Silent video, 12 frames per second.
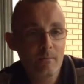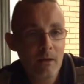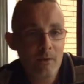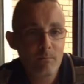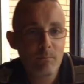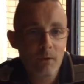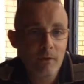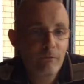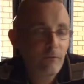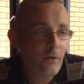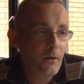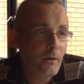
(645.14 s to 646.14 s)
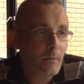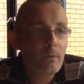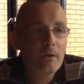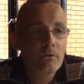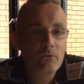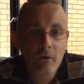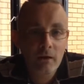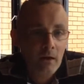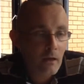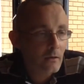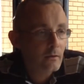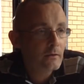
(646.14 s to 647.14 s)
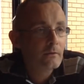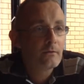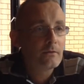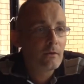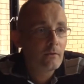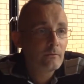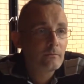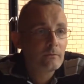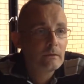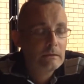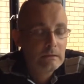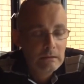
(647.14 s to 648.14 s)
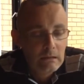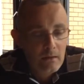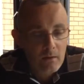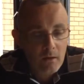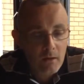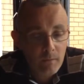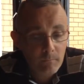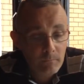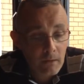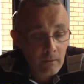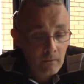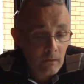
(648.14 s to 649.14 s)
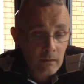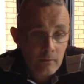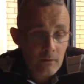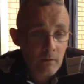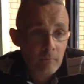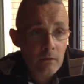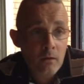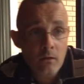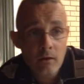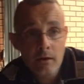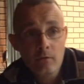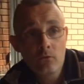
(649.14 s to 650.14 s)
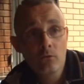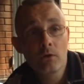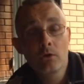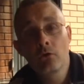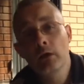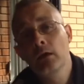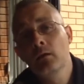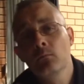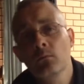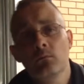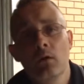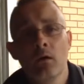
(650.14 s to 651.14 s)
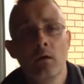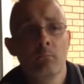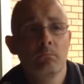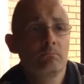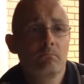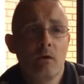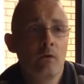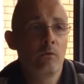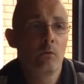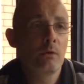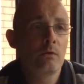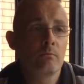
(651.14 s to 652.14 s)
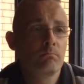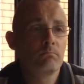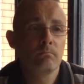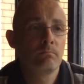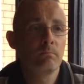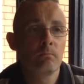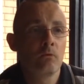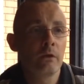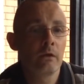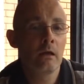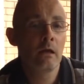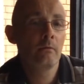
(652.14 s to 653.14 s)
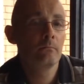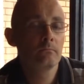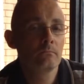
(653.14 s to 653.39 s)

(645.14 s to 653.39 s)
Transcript: It's by far the best drink out there. So it's something that I enjoy drinking. I always drink that.